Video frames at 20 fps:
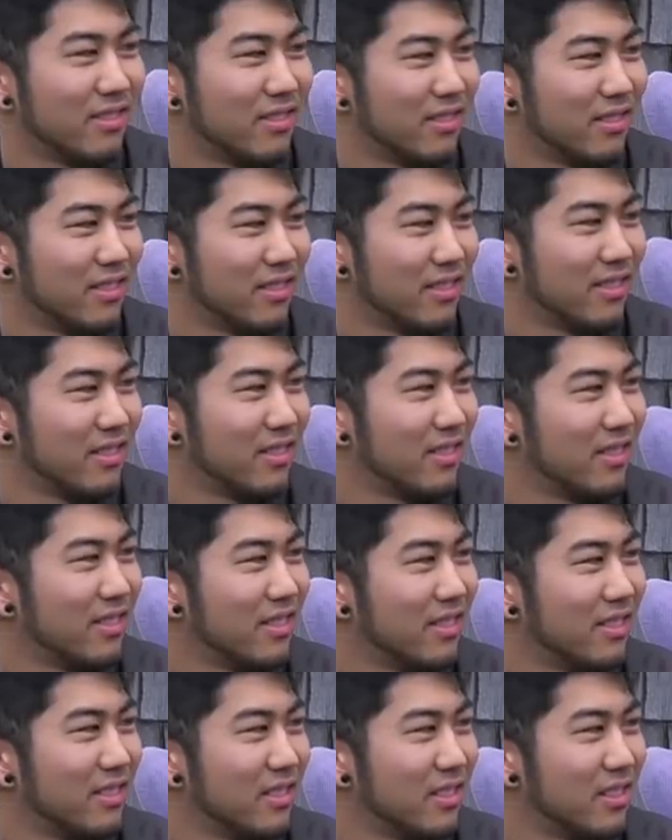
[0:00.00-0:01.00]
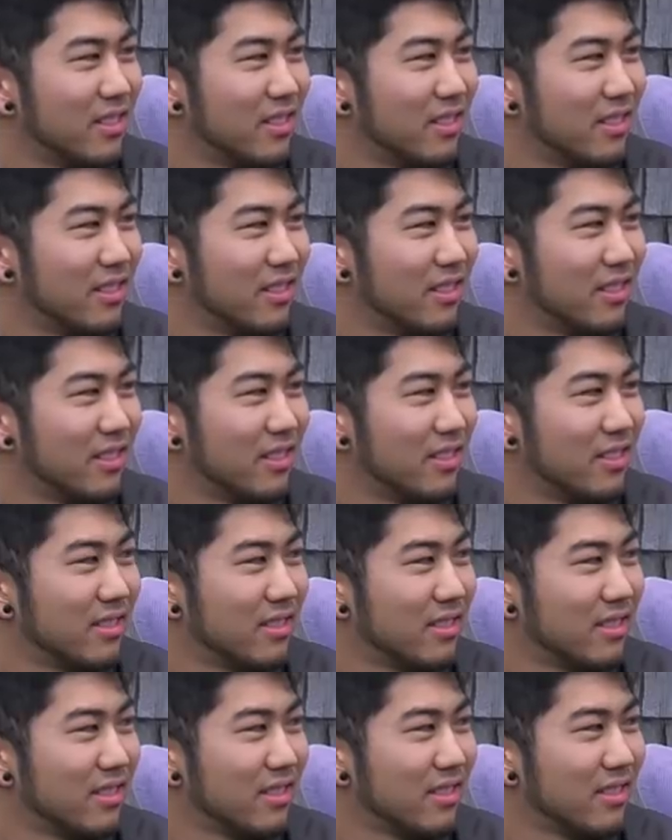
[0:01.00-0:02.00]

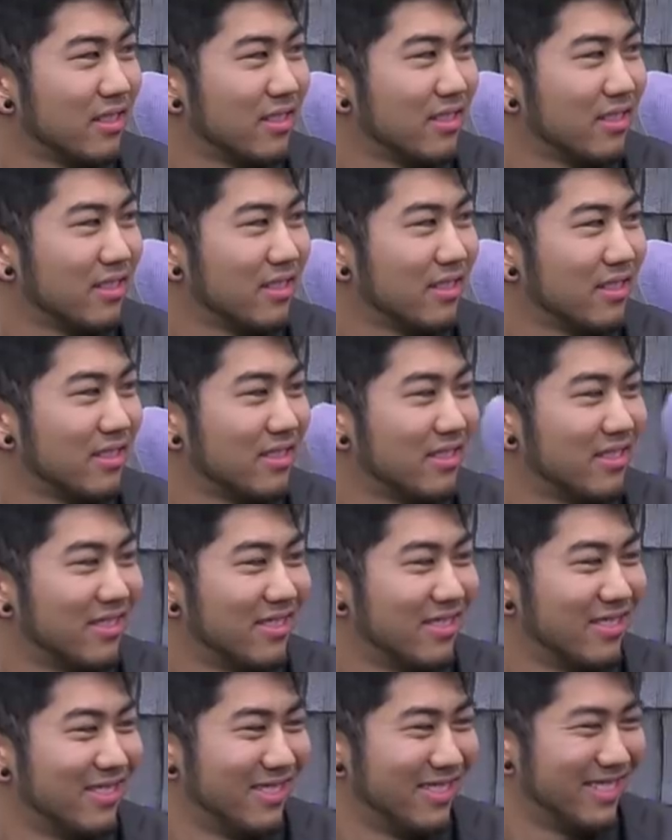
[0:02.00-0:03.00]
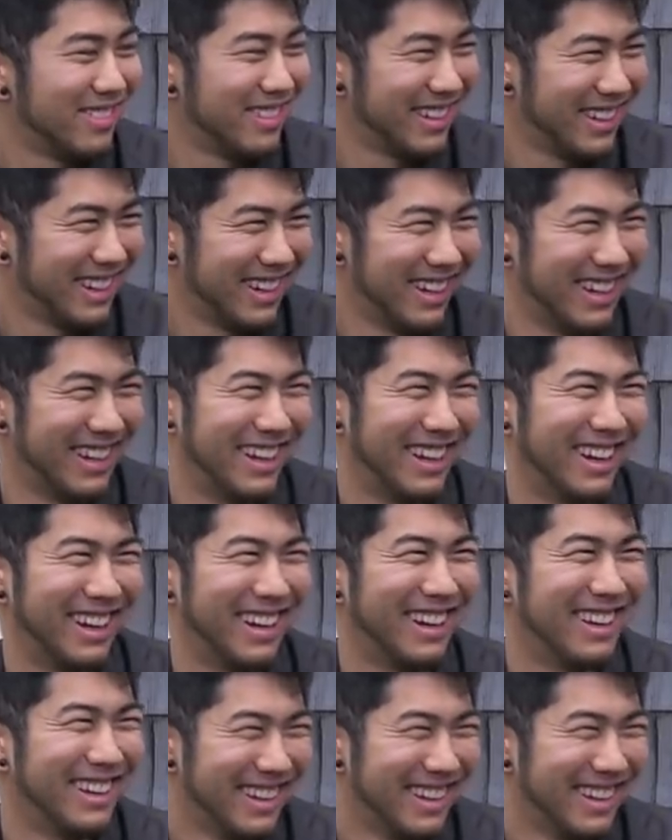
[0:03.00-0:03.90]
(silent)